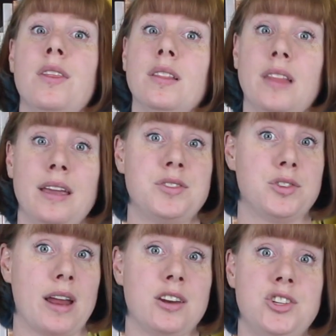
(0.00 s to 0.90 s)
The life
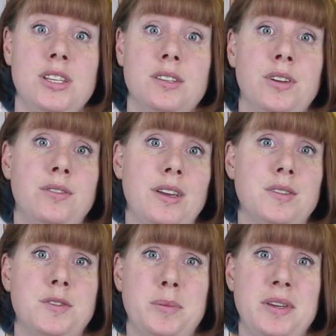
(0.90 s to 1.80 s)
strategy species of
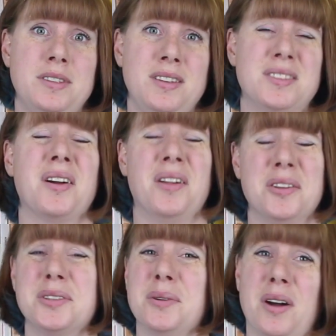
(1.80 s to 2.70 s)
invasive species
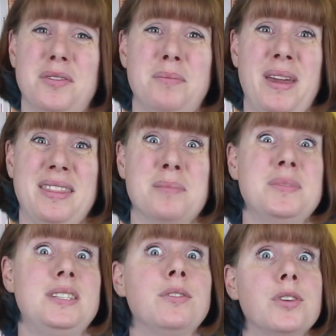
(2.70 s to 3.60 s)
also often make
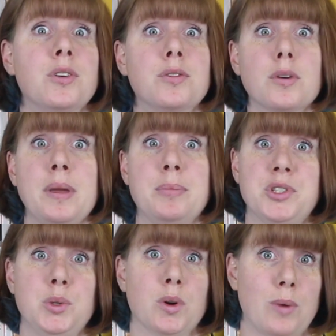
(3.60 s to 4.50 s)
them difficult for people
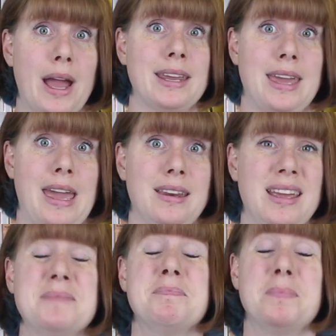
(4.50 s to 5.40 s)
to eradicate,
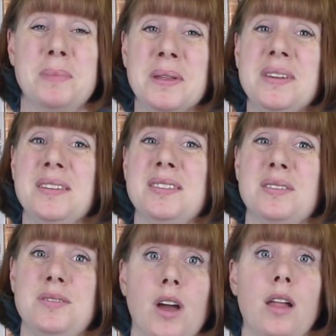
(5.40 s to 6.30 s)
and billions
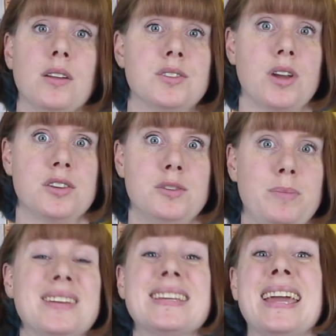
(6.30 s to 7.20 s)
of dollars are
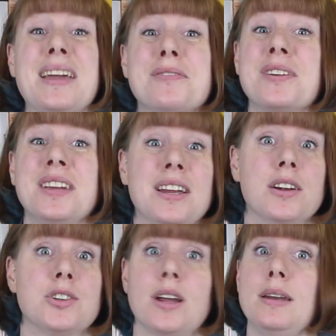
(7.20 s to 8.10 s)
spent every
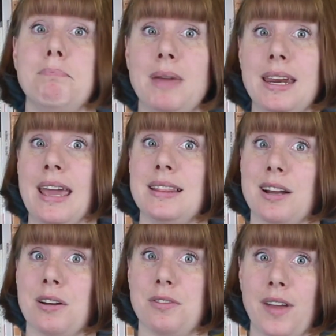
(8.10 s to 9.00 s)
year trying to mitigate
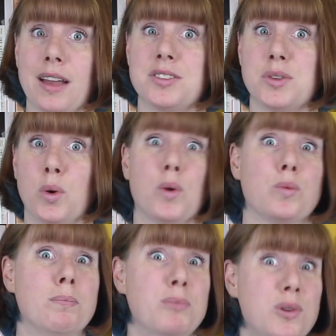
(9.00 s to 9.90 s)
their effects or
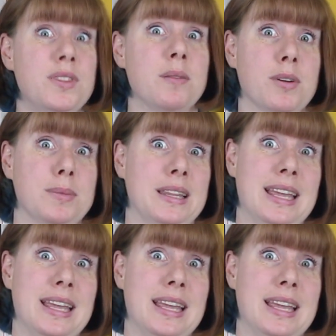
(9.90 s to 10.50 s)
remove them from the